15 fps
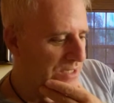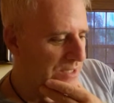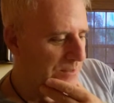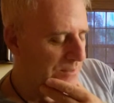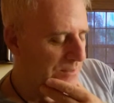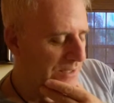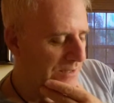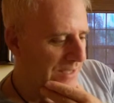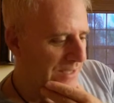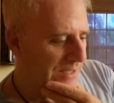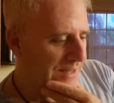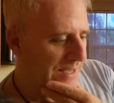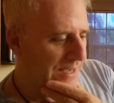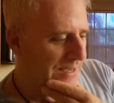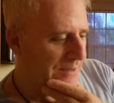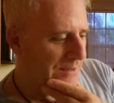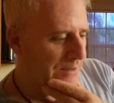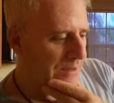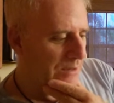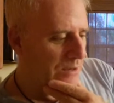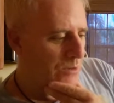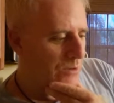something like that,
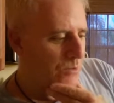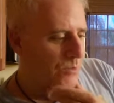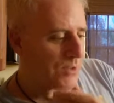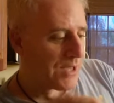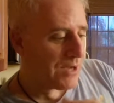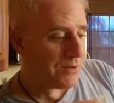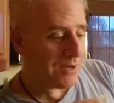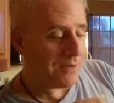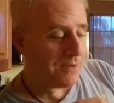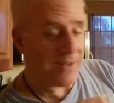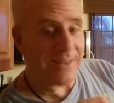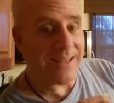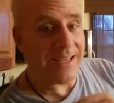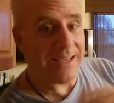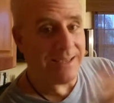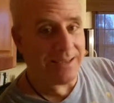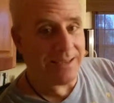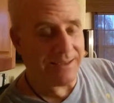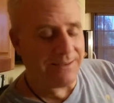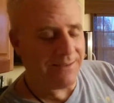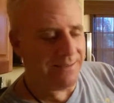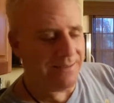without even
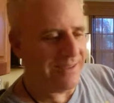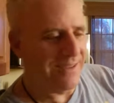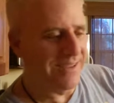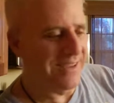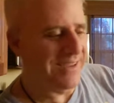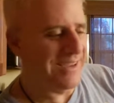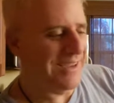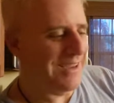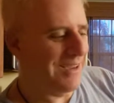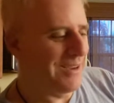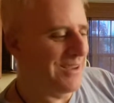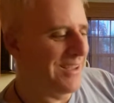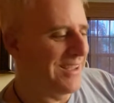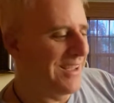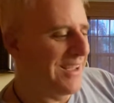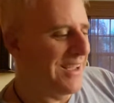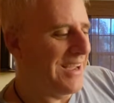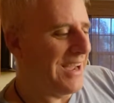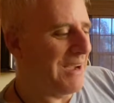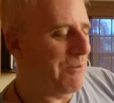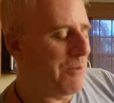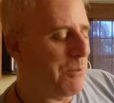thinking, I,
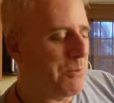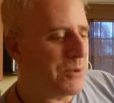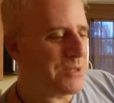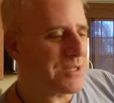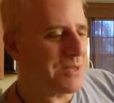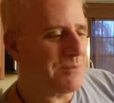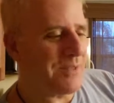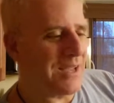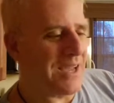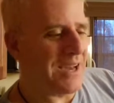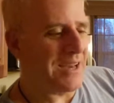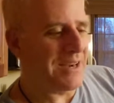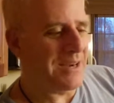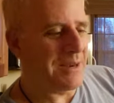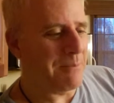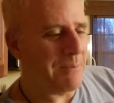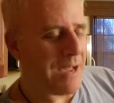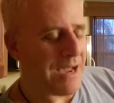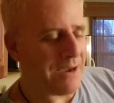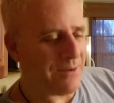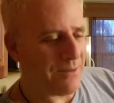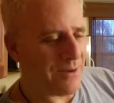I will put something on in the
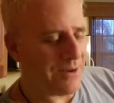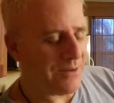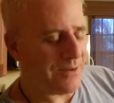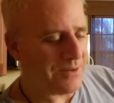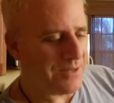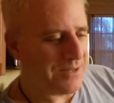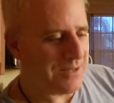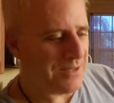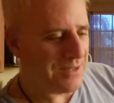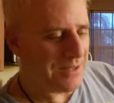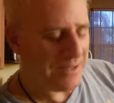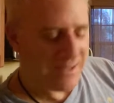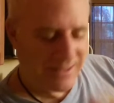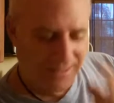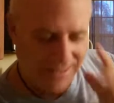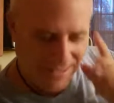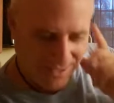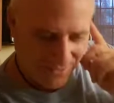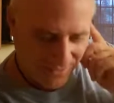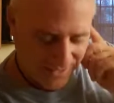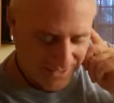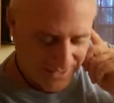background that
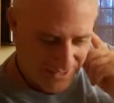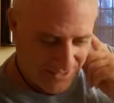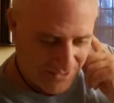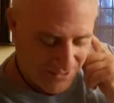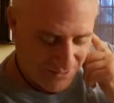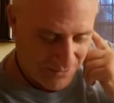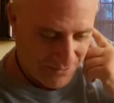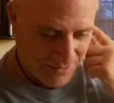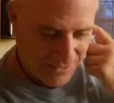I'll listen to.